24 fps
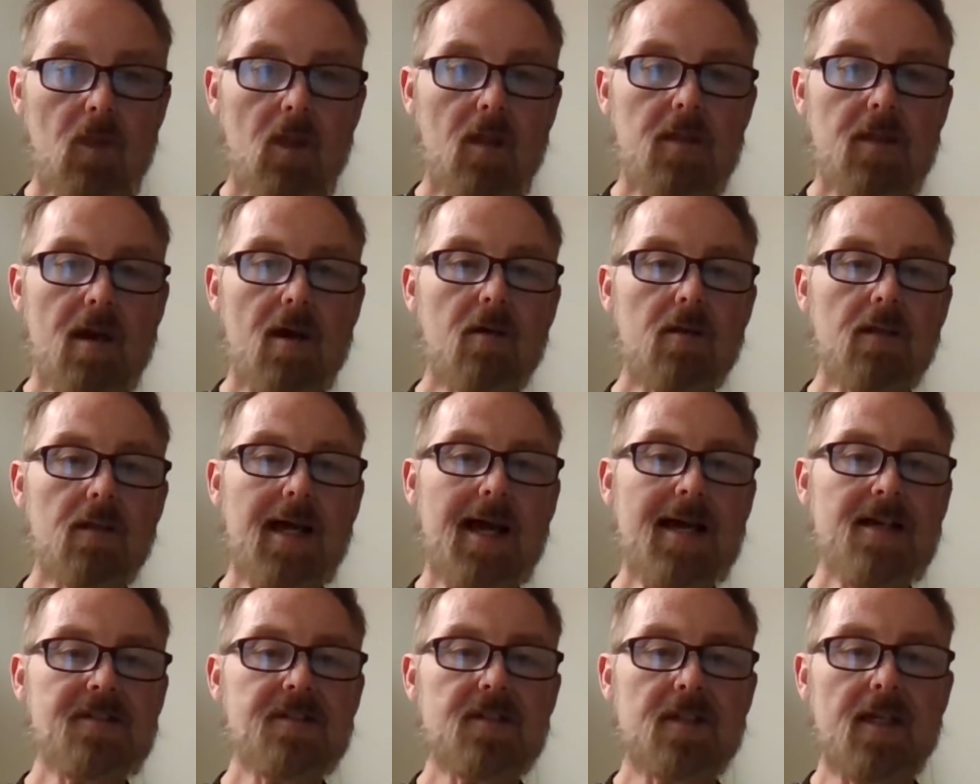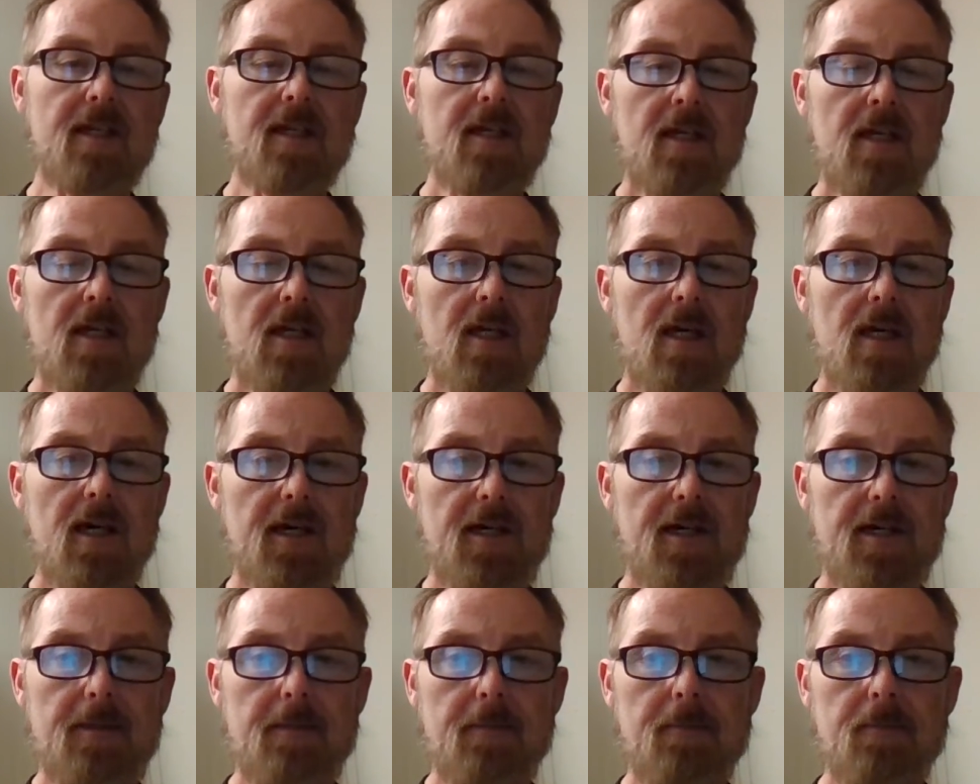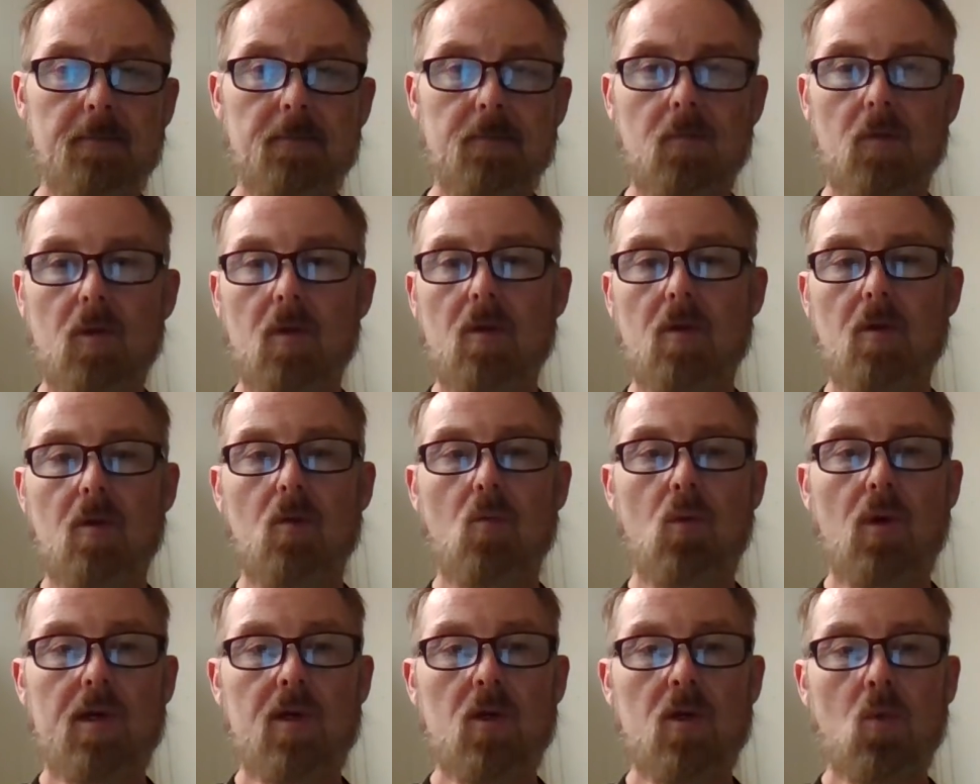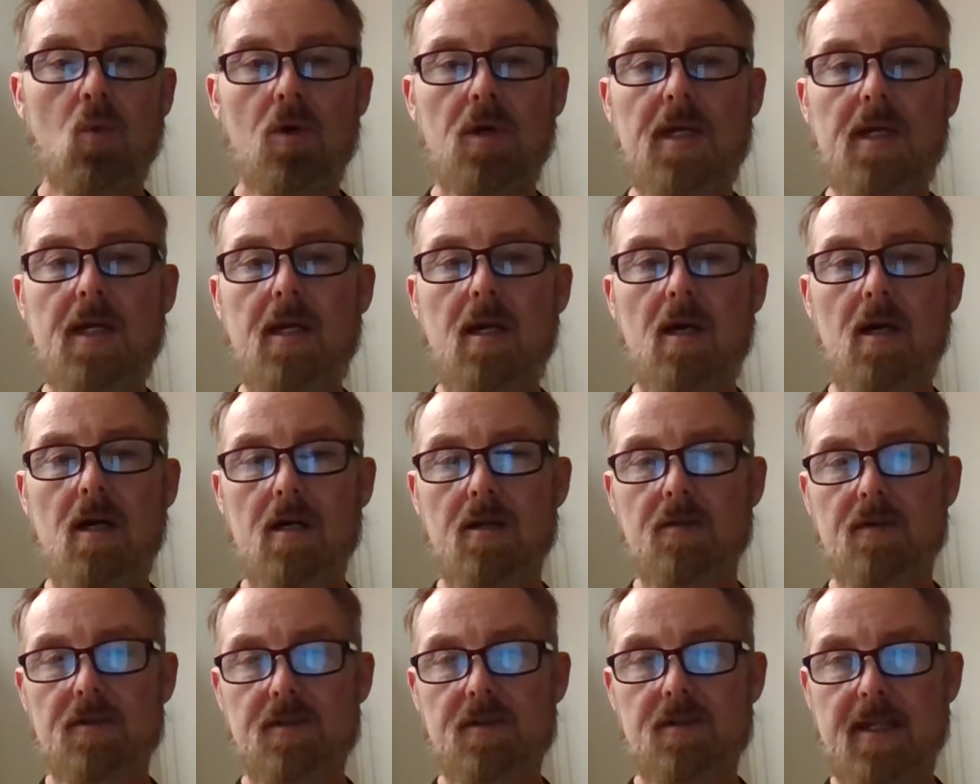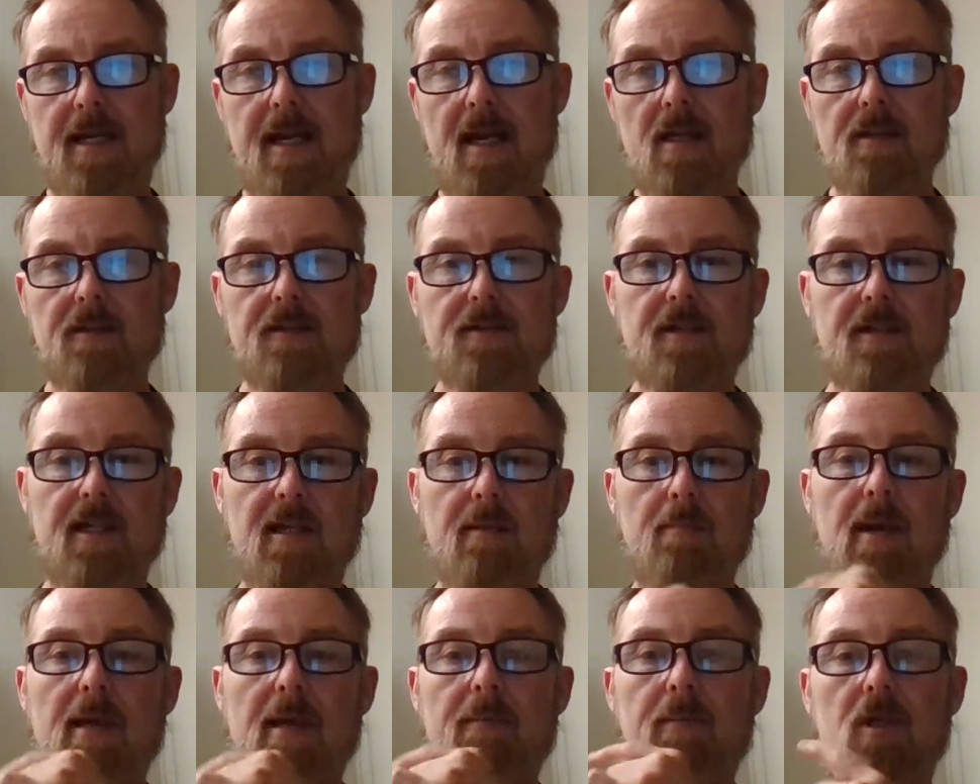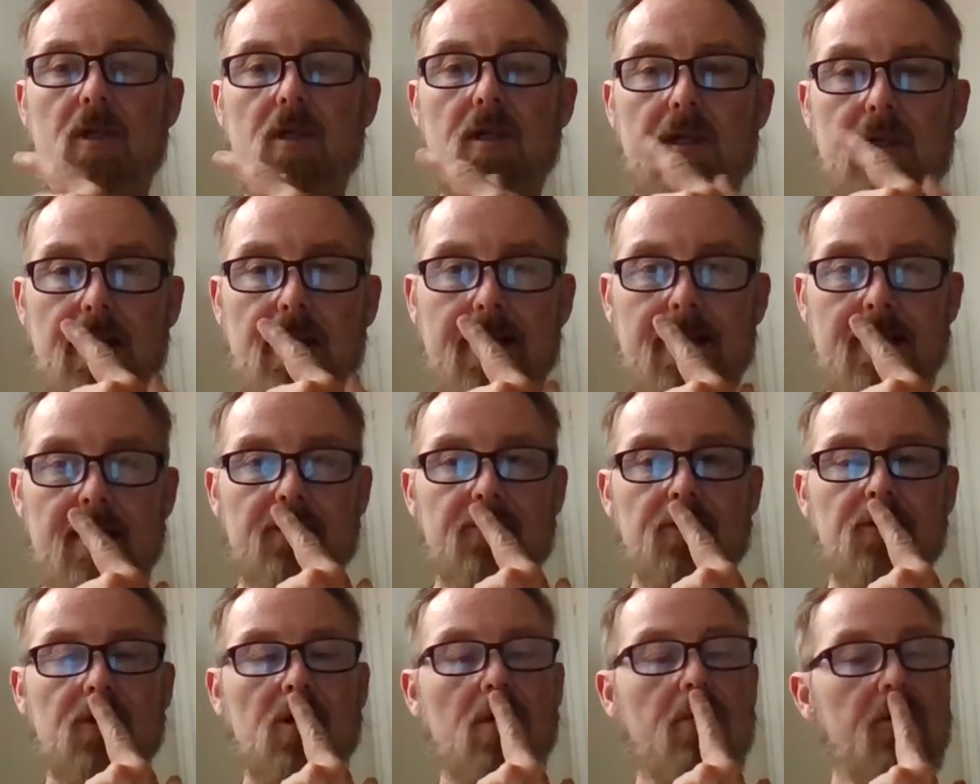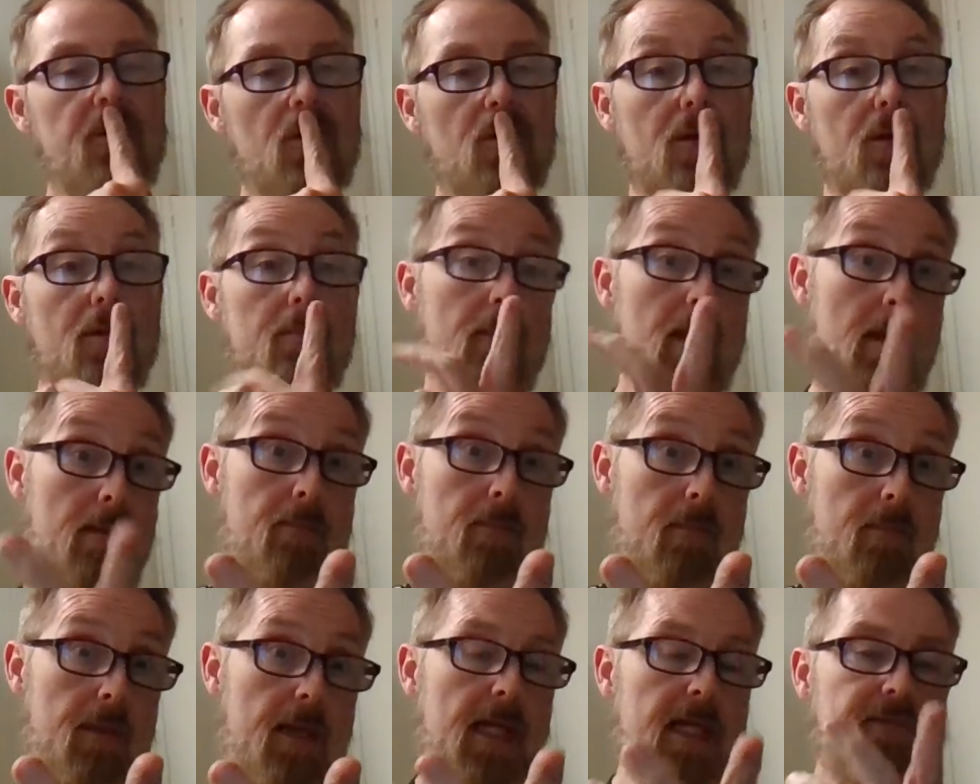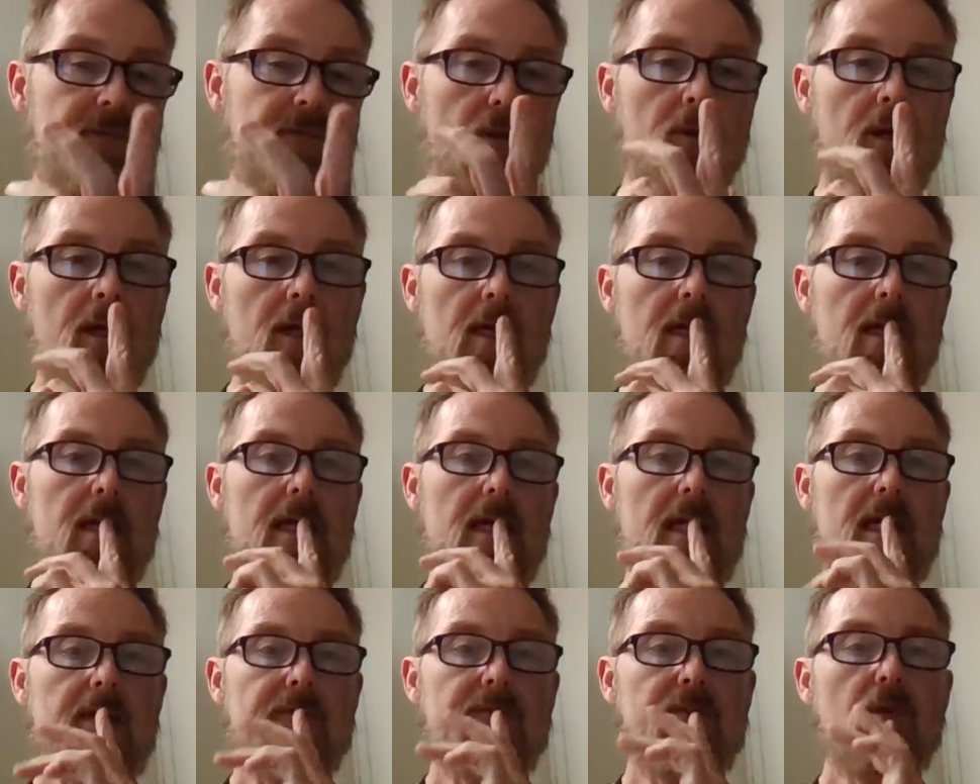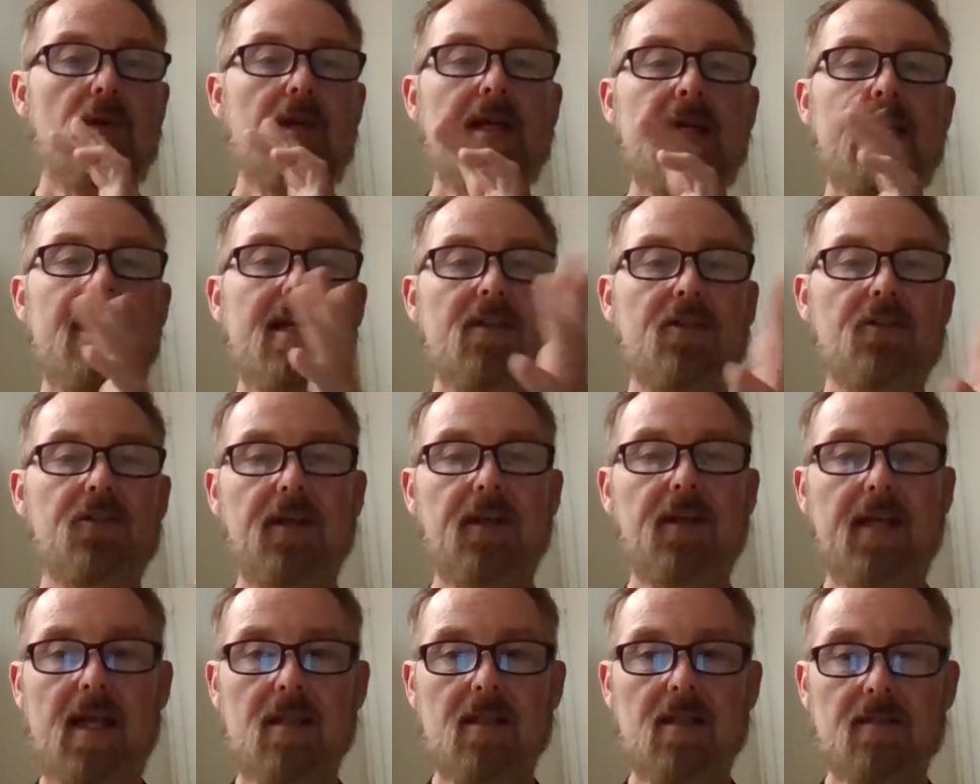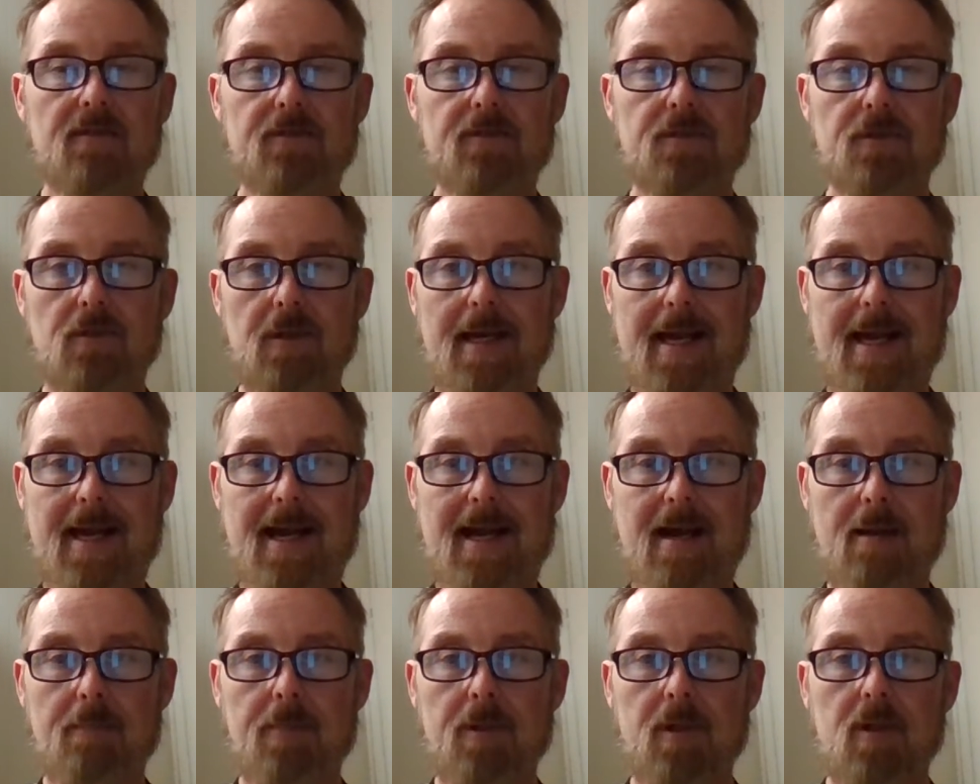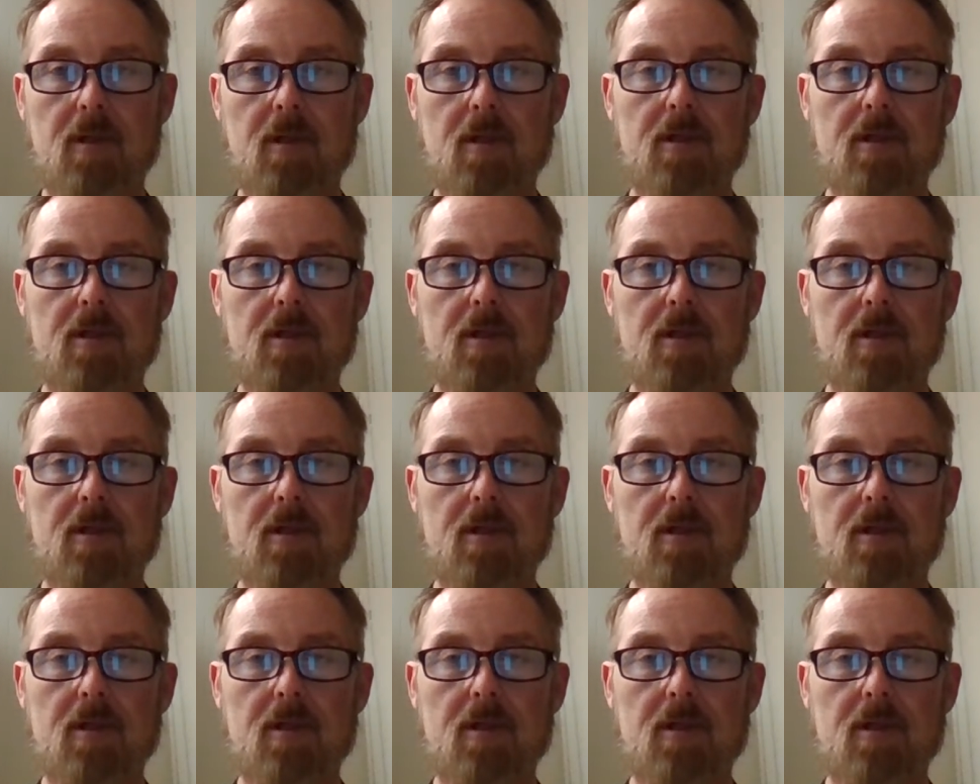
Now, lastly, um, when you're working on the skeleton, it might be a good idea for some of you and, and many of you if you can get a skeletal app.